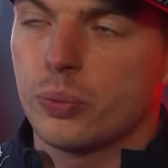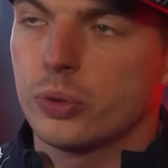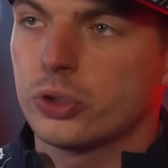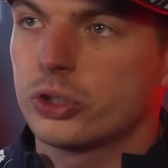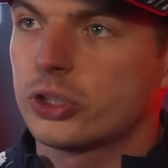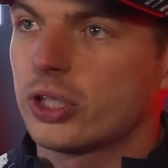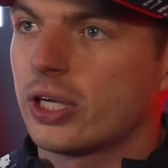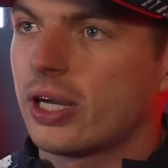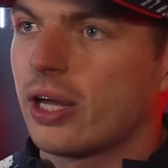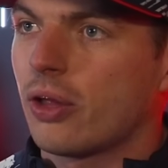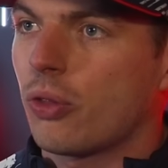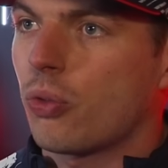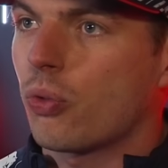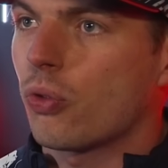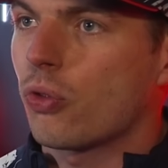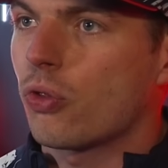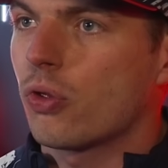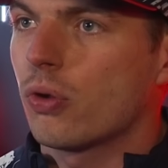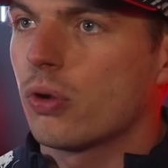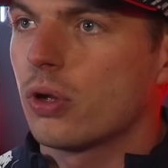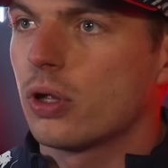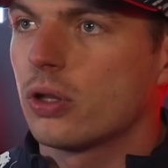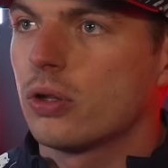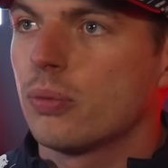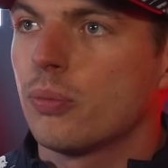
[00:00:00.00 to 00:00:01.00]
which I guess was
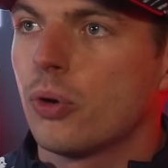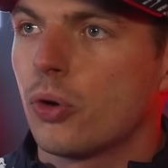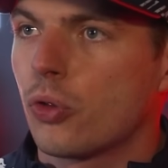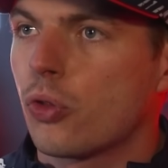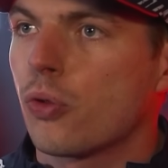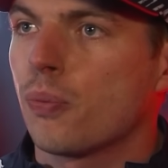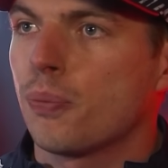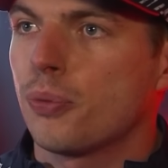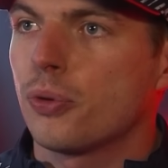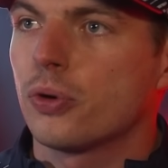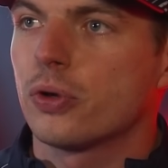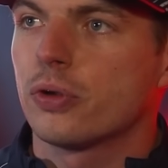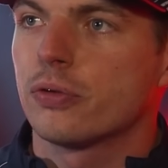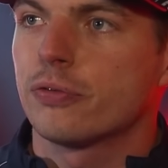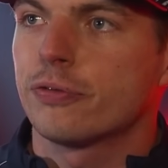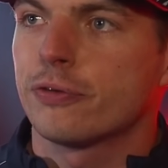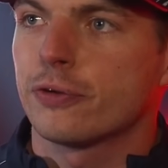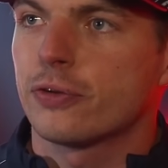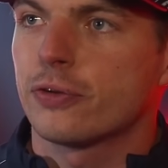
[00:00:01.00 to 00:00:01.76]
the most important for